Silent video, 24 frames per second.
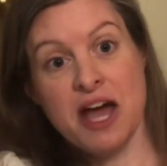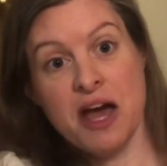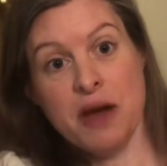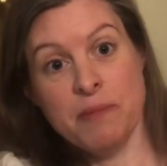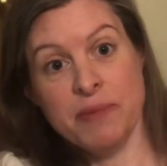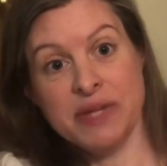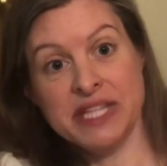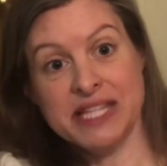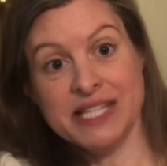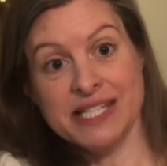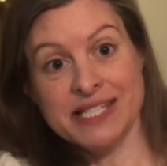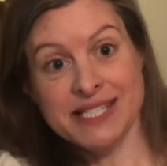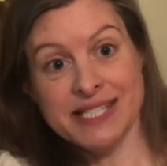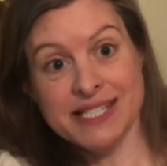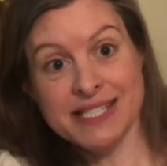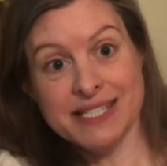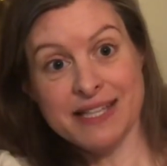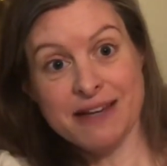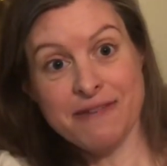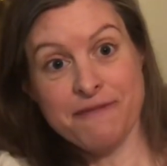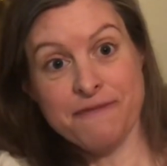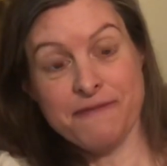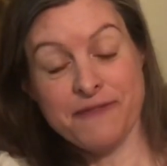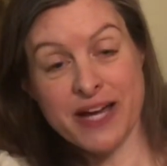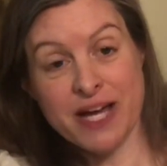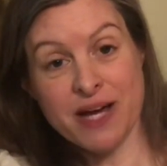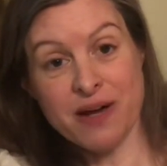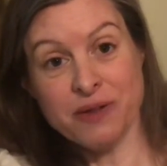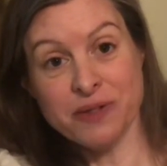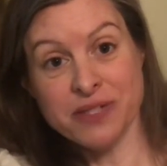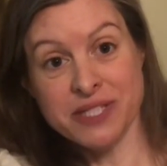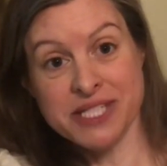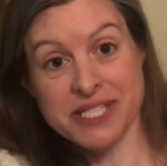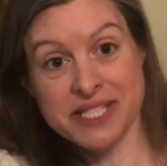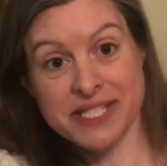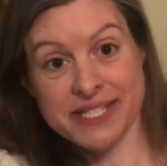but this is a
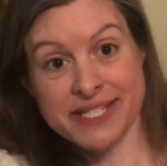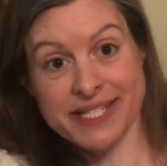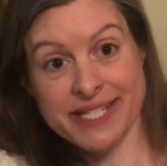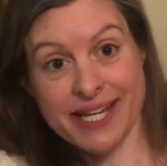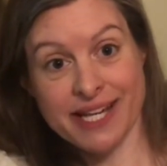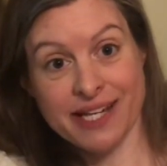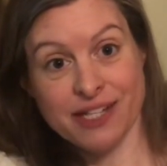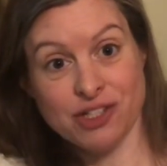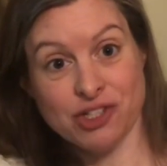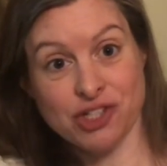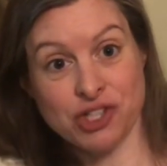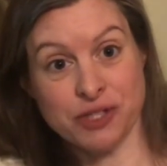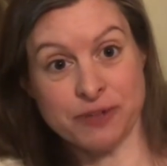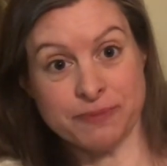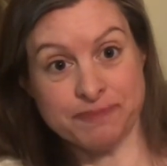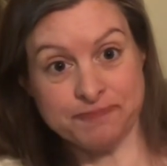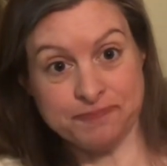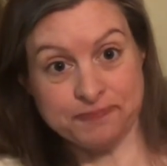found stitch.